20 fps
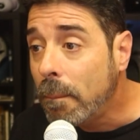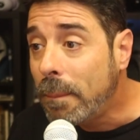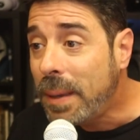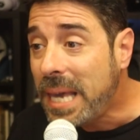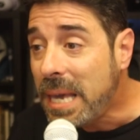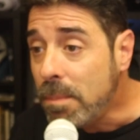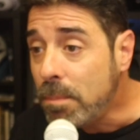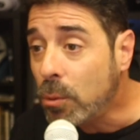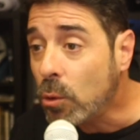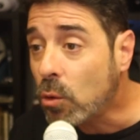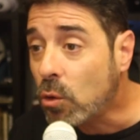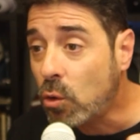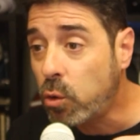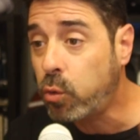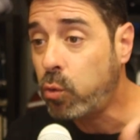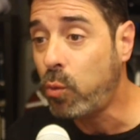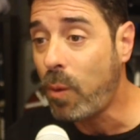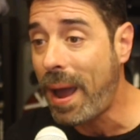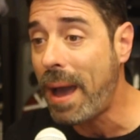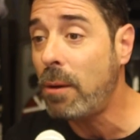People
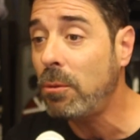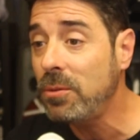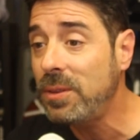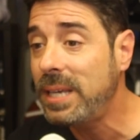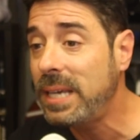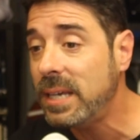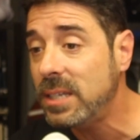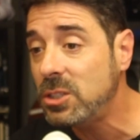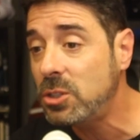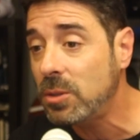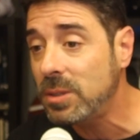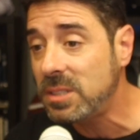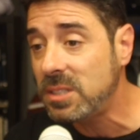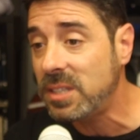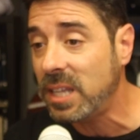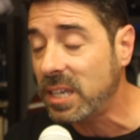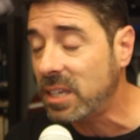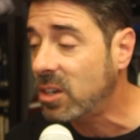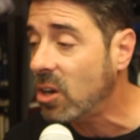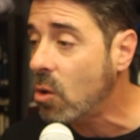crowd the entrance.
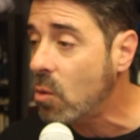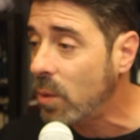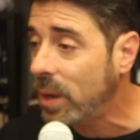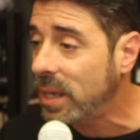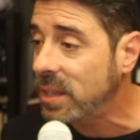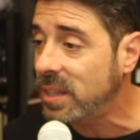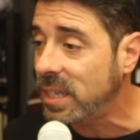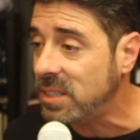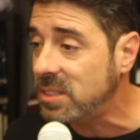They go in.